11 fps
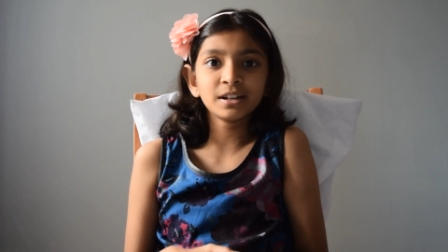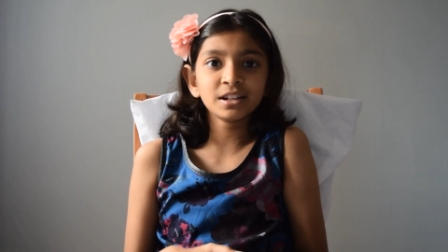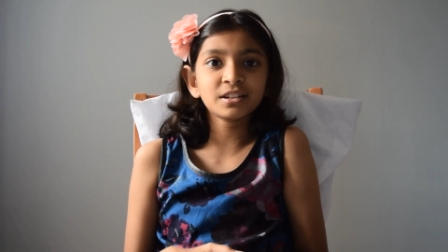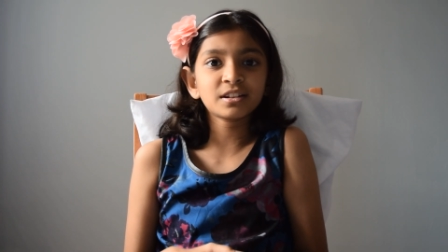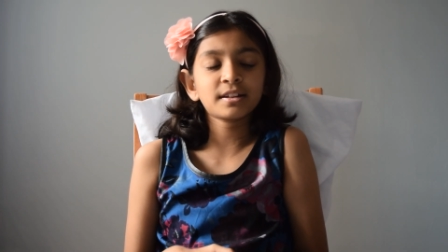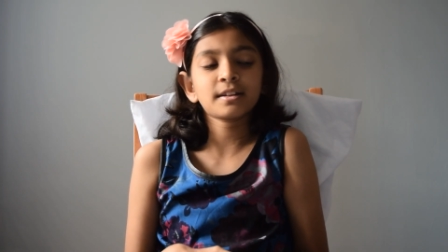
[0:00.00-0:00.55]

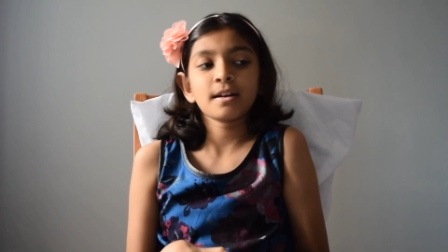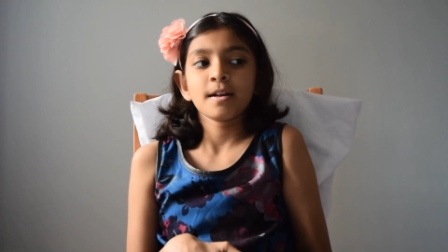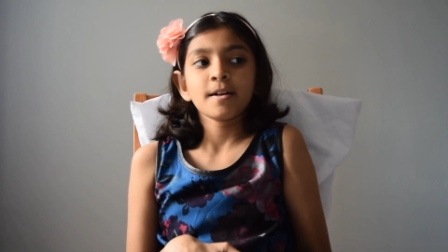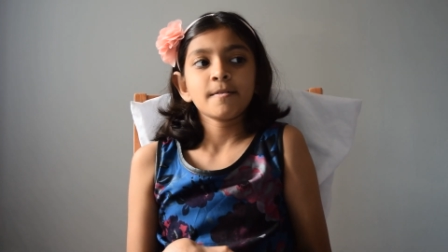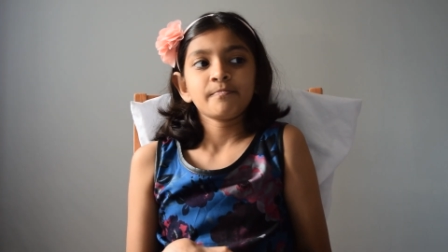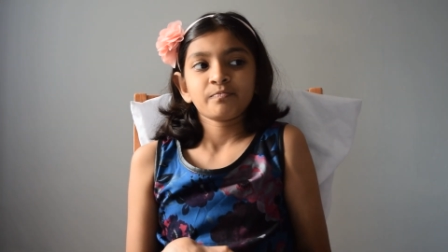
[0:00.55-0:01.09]
It's
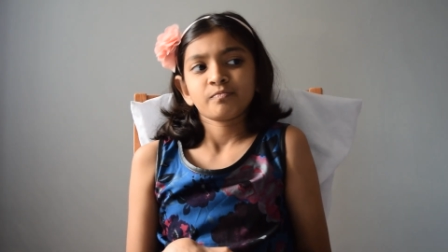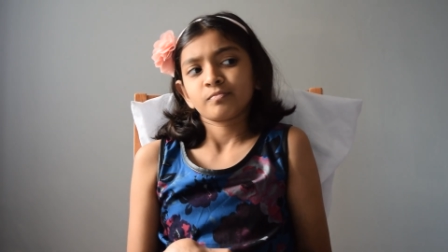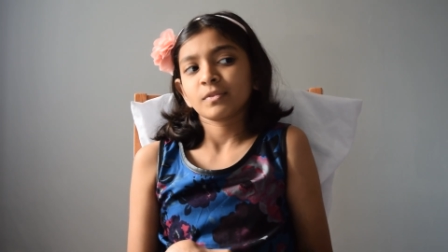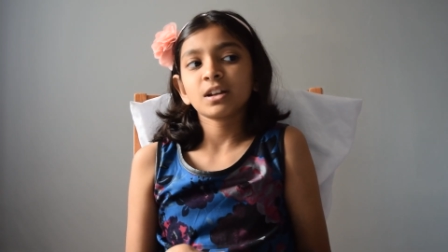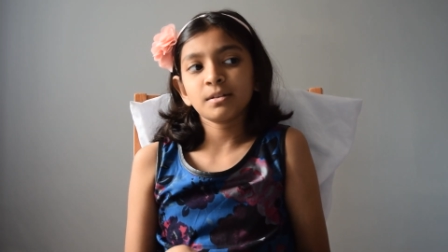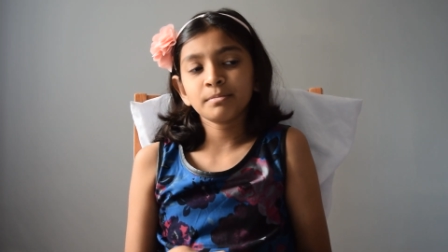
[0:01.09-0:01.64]

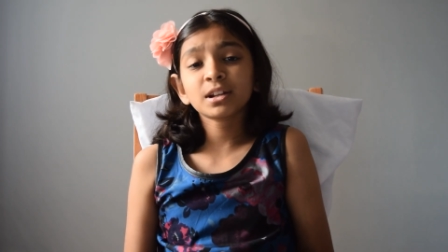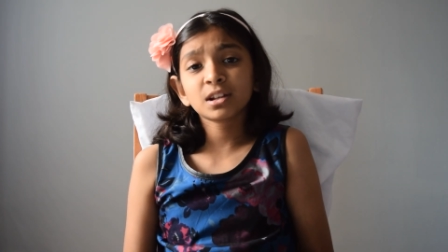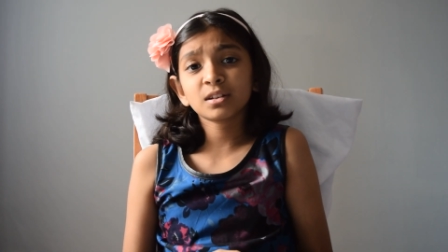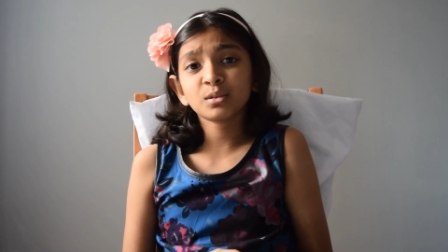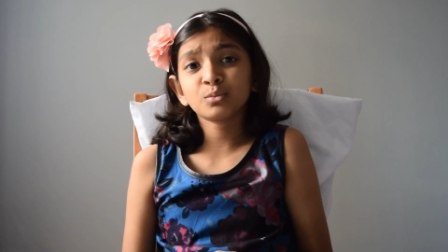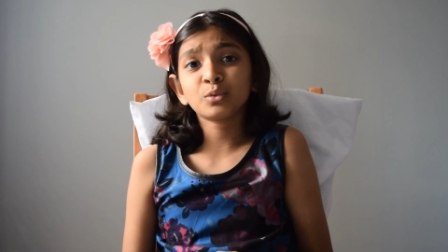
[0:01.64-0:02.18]
a bit
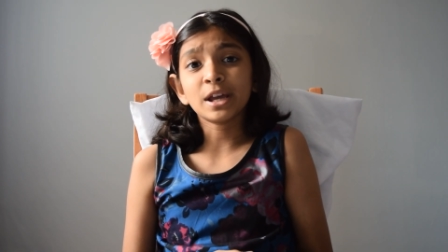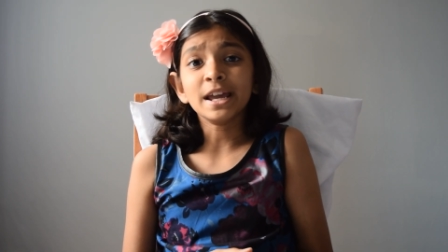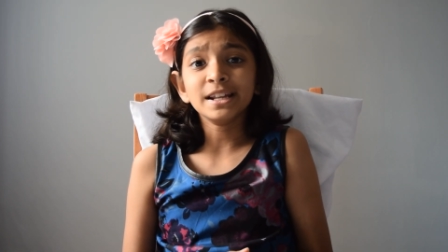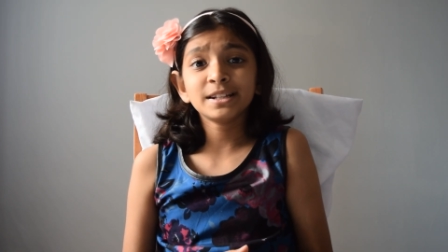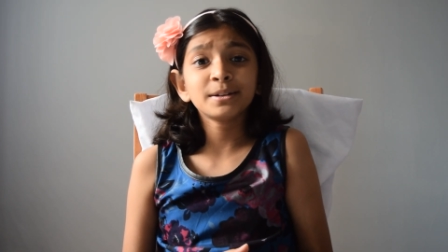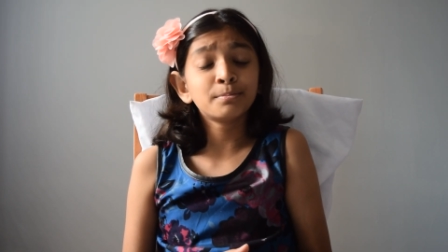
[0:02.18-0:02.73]

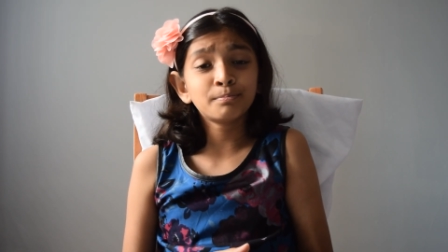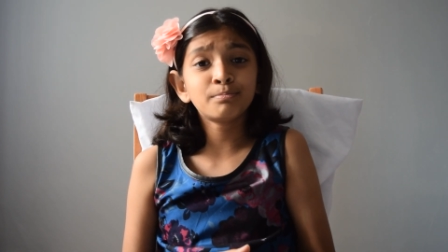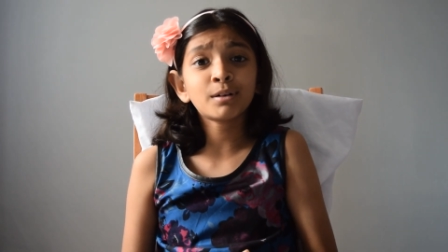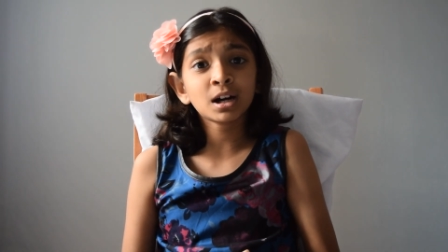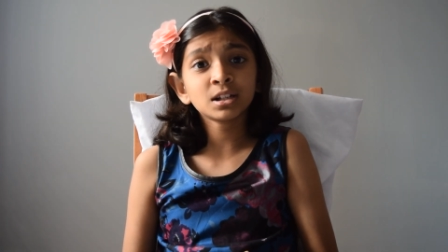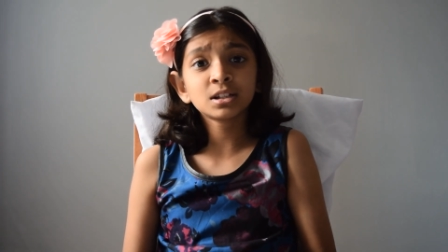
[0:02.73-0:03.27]
weird,
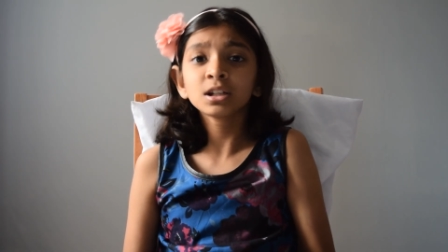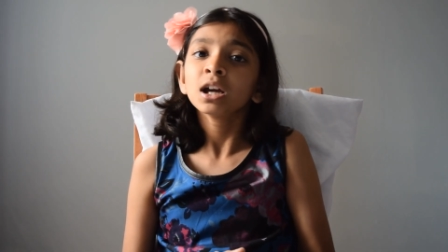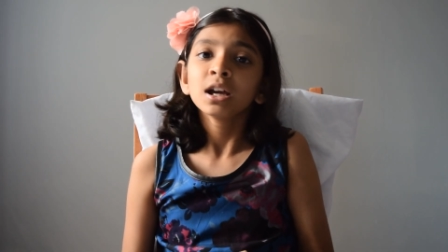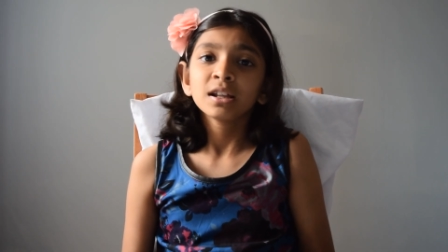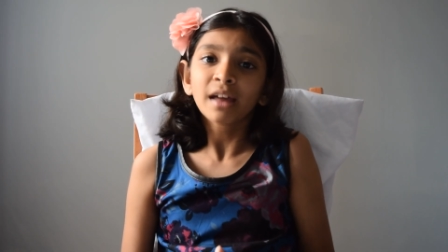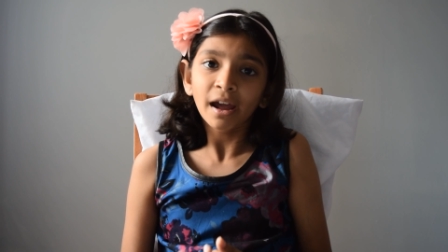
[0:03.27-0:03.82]
but
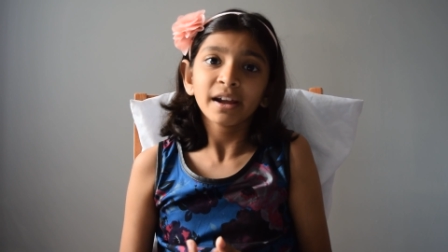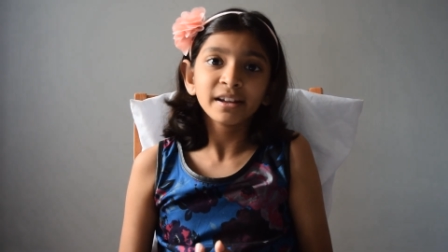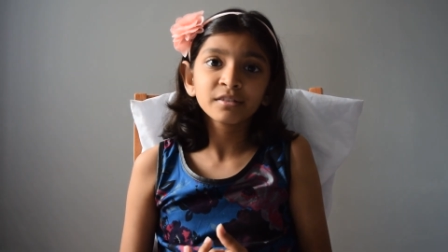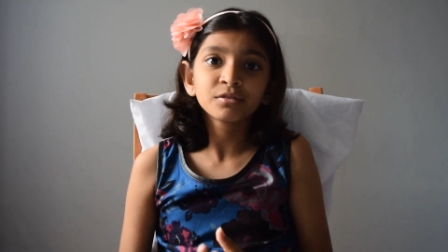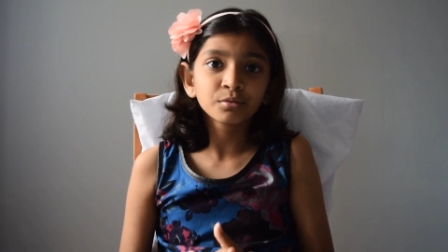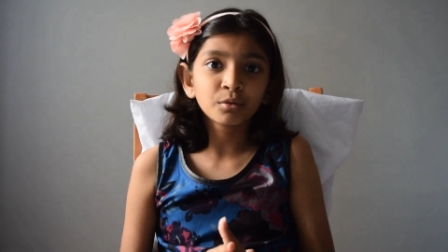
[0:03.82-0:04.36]
that
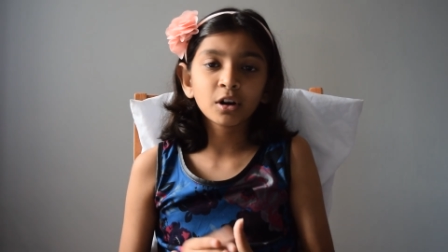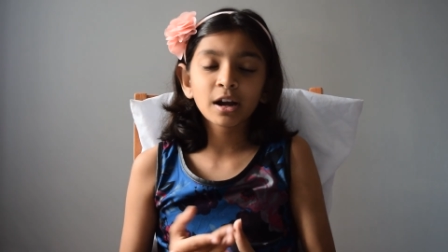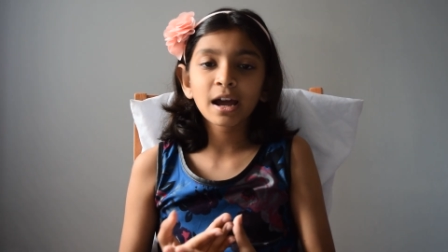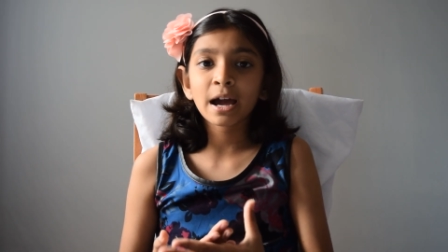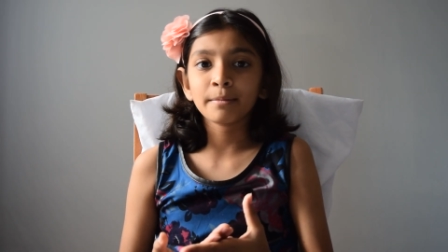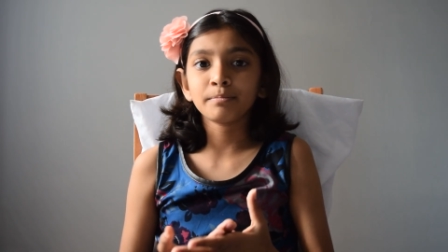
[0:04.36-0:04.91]
is what
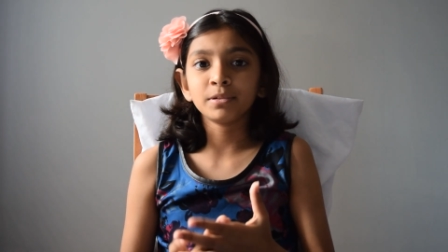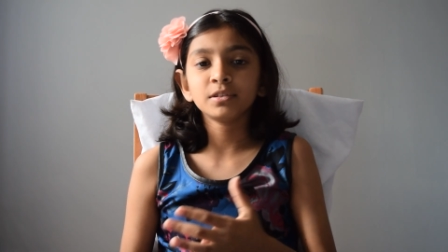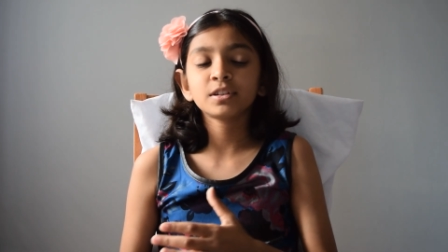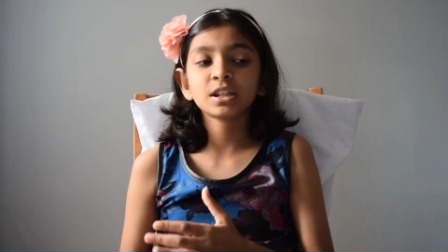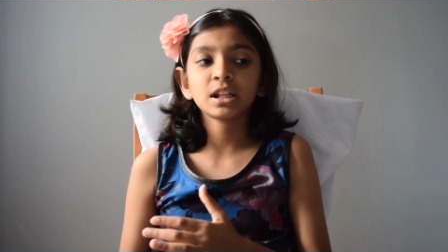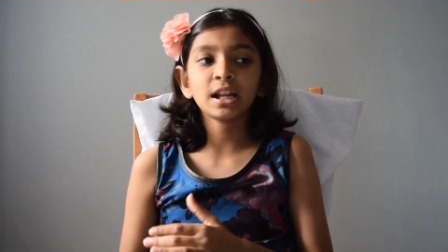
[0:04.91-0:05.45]

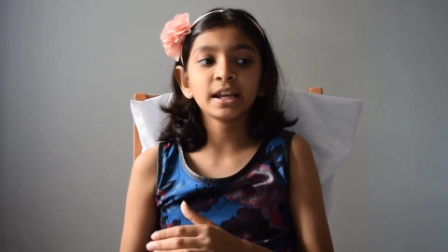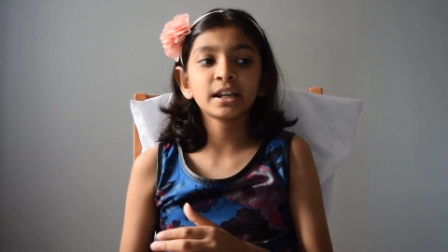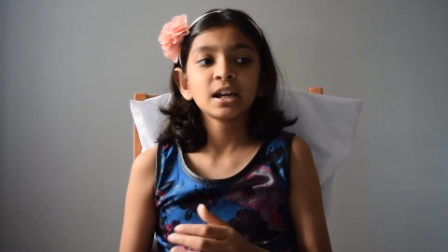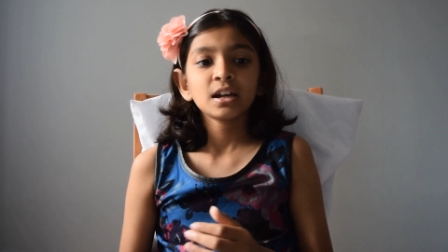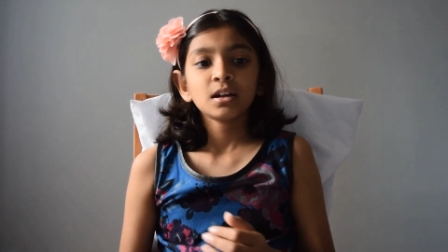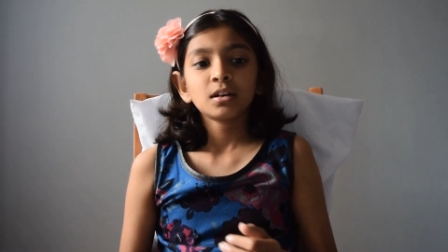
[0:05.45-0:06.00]
happens. Like
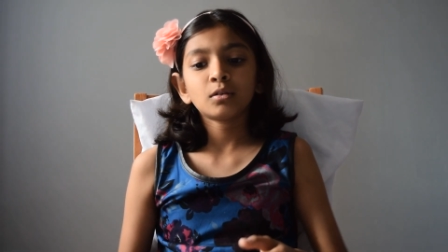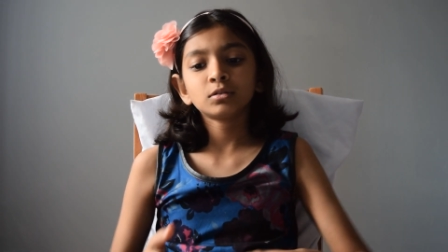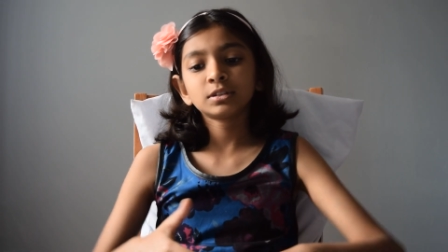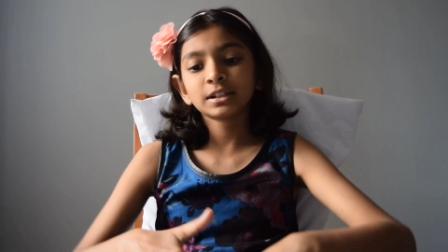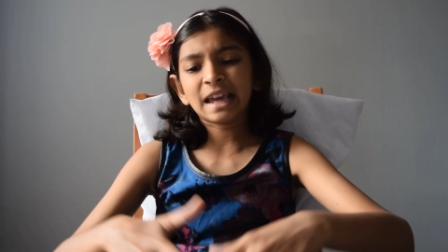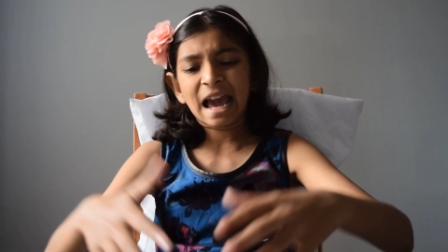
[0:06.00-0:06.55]
all
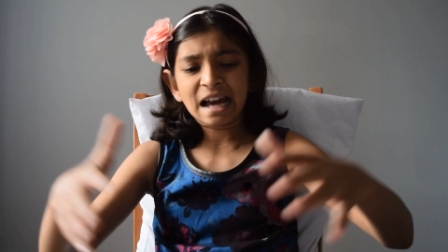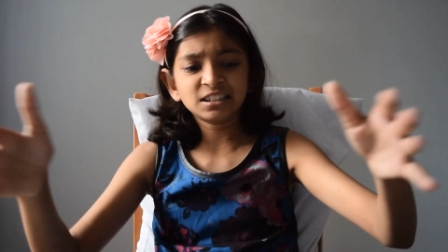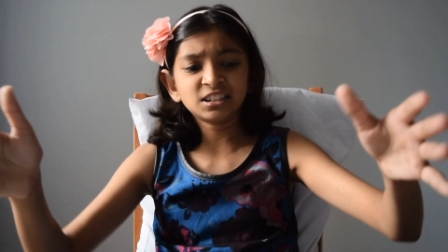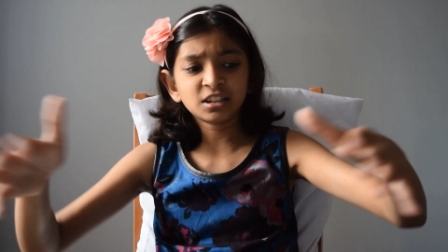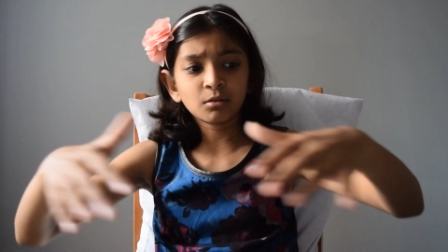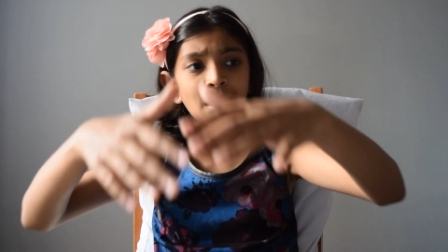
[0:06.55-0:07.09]
the gas
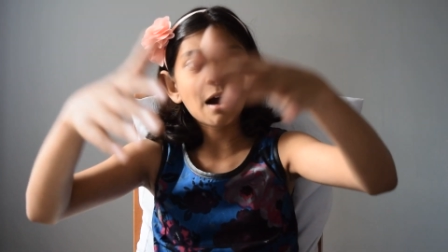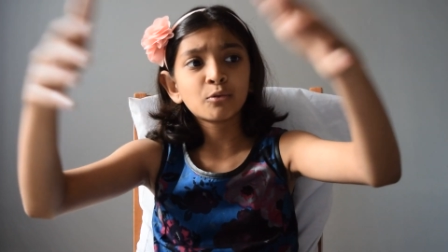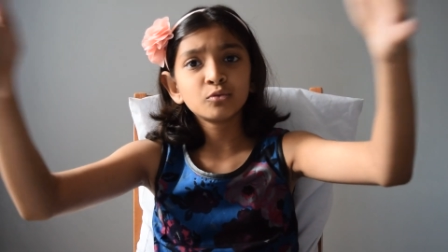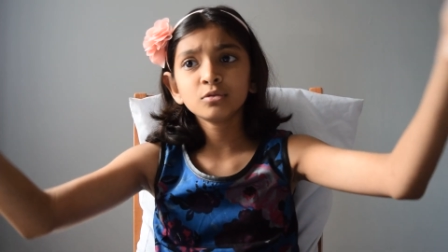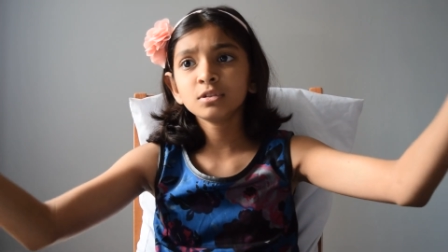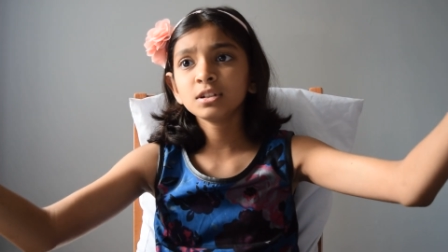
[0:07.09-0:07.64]

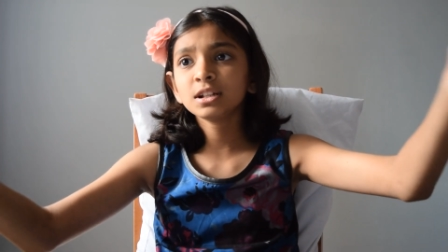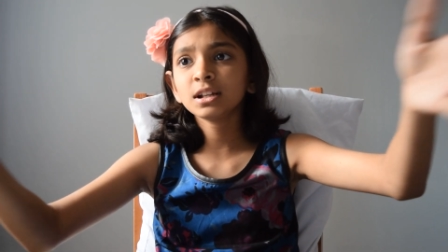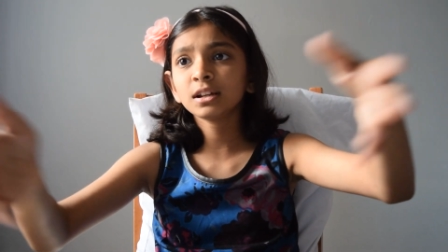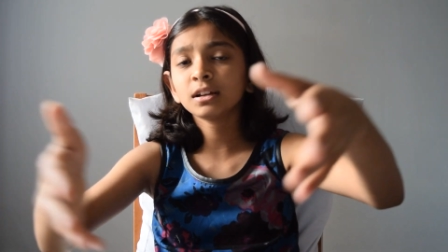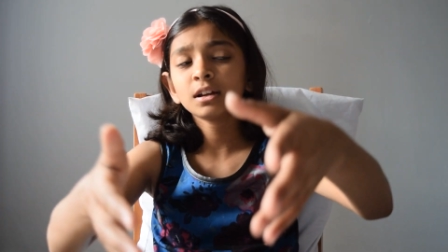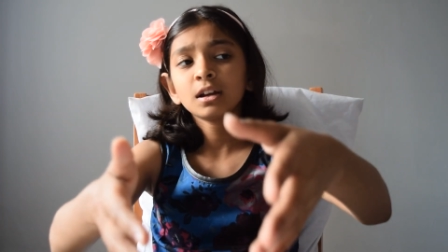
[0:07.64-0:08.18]

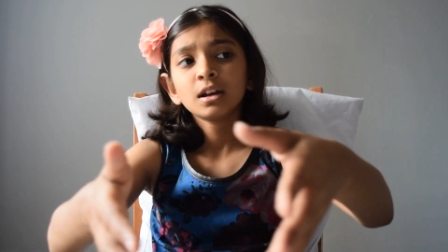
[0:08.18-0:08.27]
surrounding